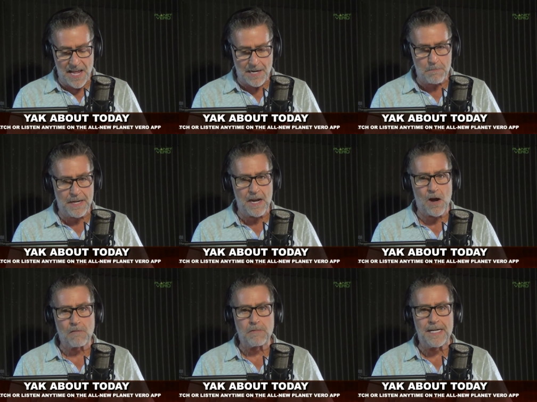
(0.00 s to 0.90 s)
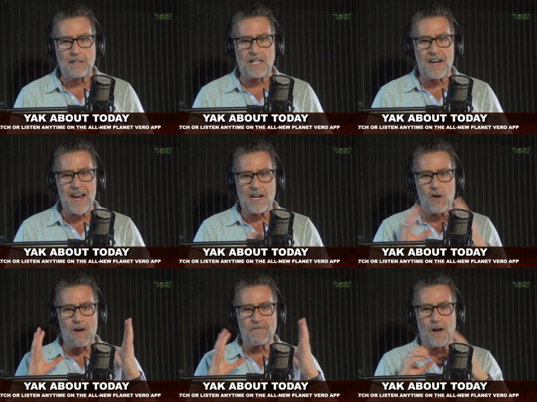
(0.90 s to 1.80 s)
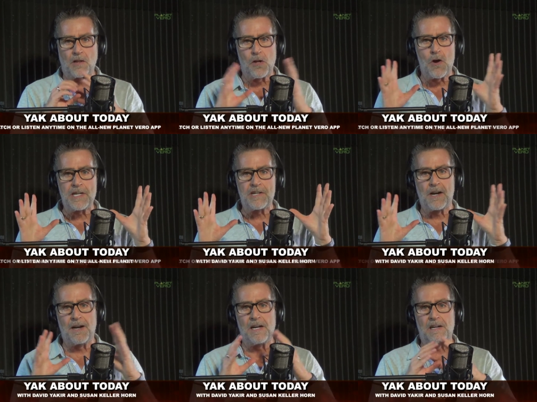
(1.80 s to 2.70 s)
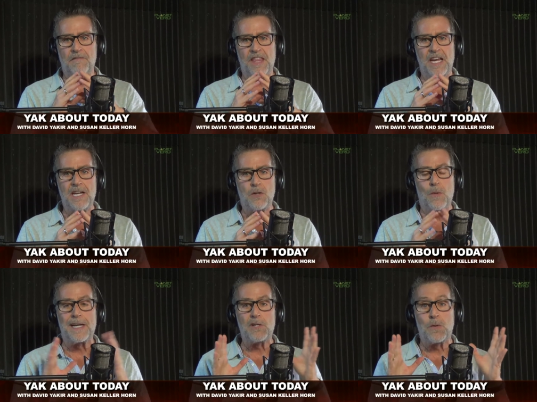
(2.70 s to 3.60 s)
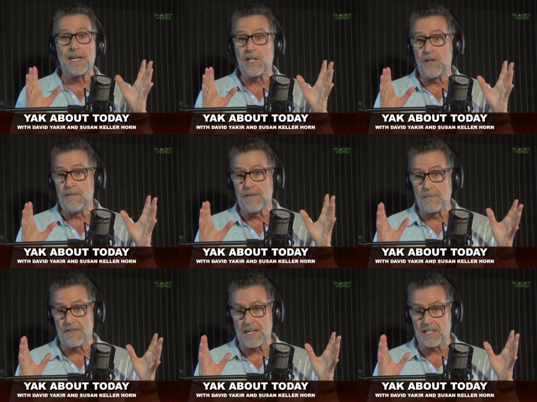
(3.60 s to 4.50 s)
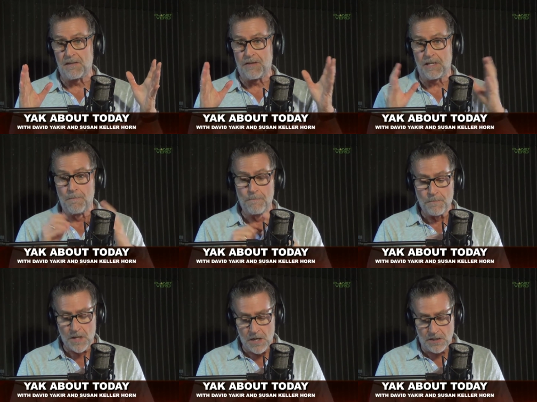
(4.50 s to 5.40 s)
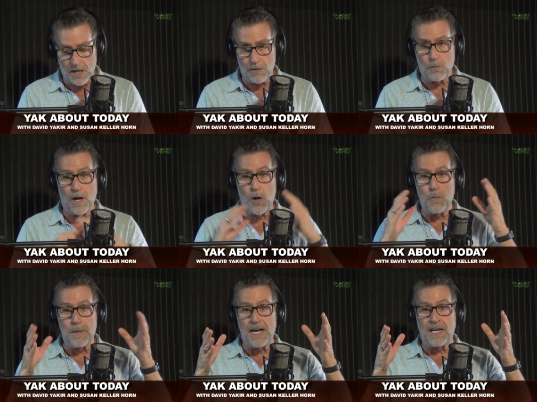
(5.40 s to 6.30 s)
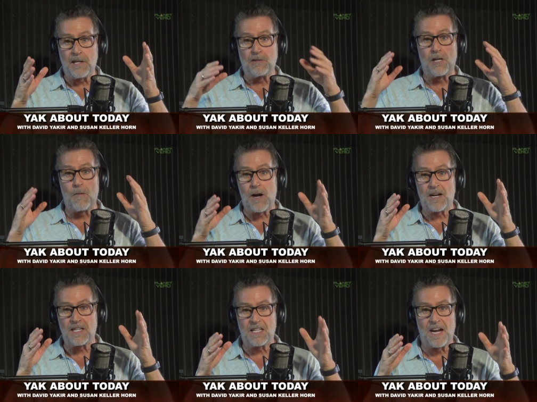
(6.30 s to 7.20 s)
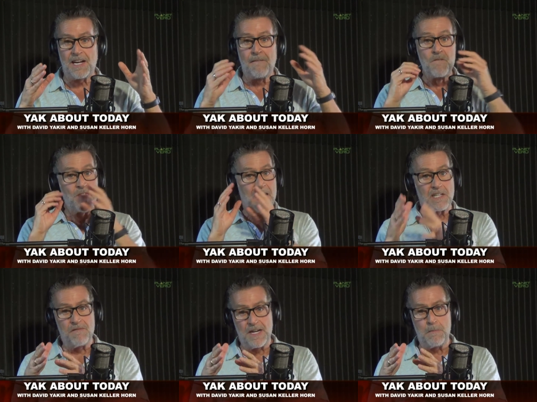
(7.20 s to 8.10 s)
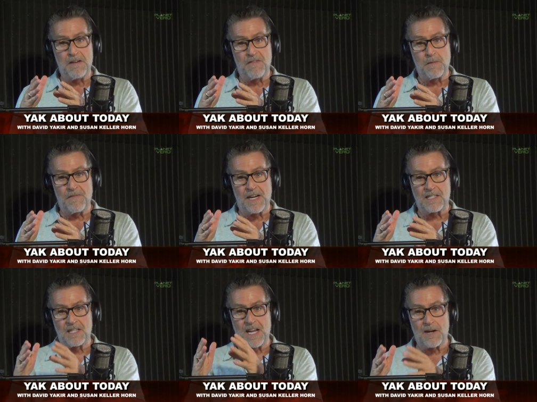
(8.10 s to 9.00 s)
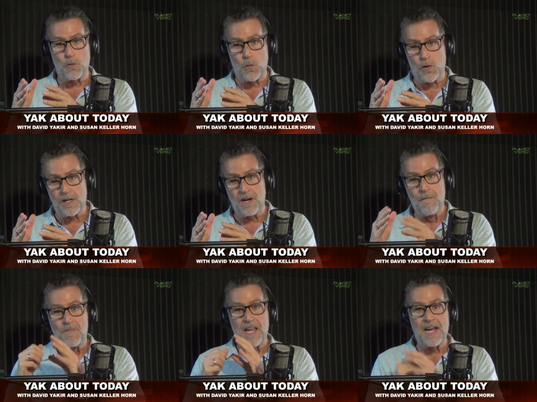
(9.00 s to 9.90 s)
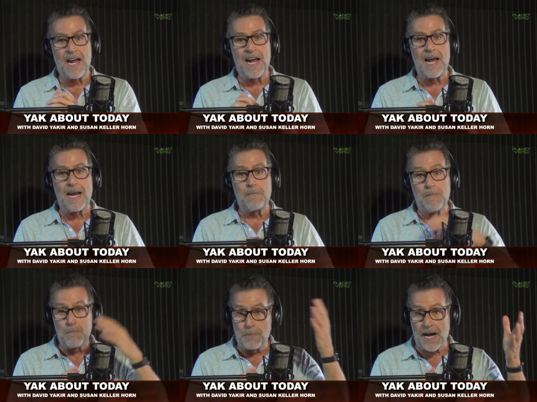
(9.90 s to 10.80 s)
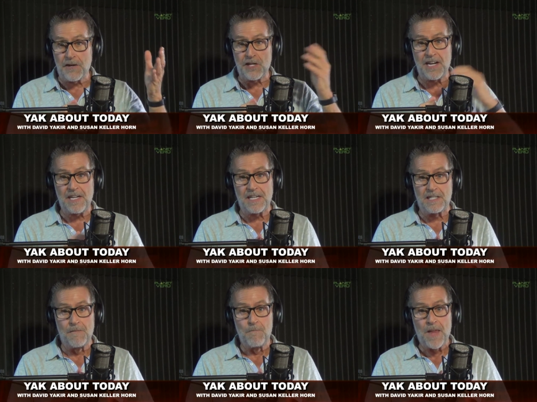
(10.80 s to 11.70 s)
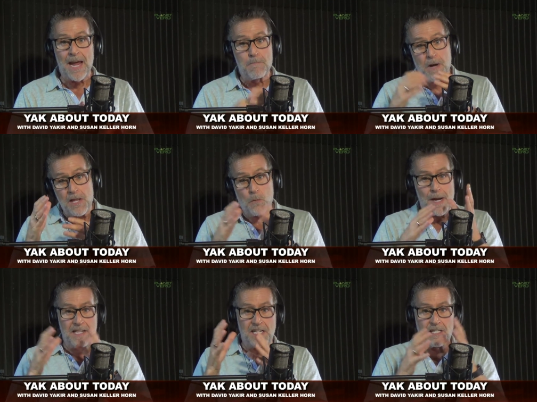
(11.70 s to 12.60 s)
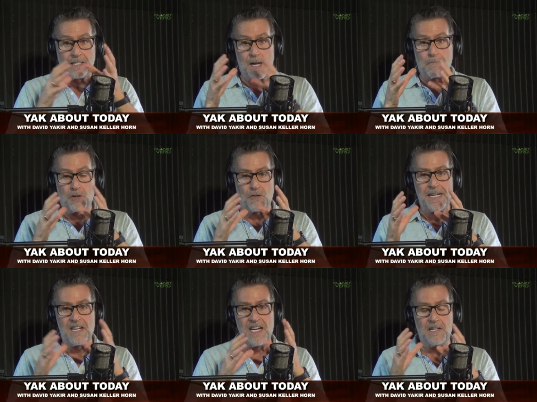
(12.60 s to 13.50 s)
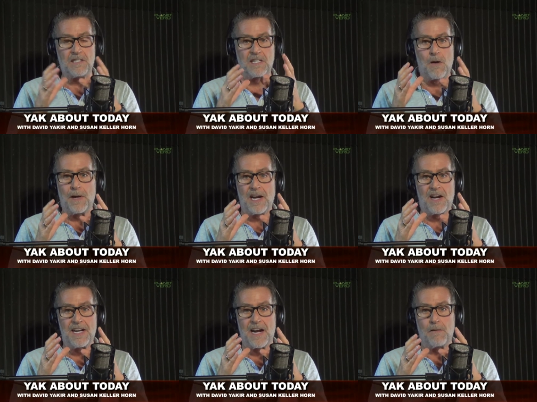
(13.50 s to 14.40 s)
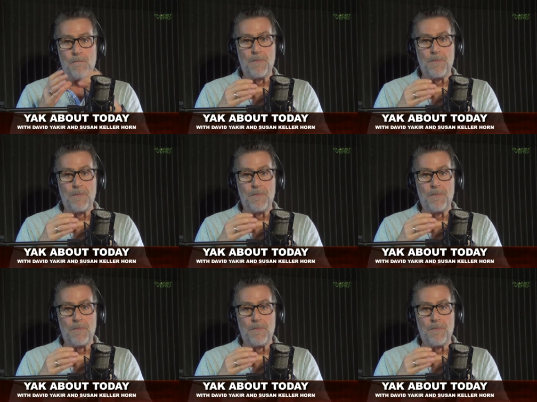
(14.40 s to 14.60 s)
that'll be our real kickoff, our launch of the 2022 Film Festival. So we're hoping you'll go on our site. That's vbfilmfest.org. And buy your tickets. And by the way, there's some great deals going on now.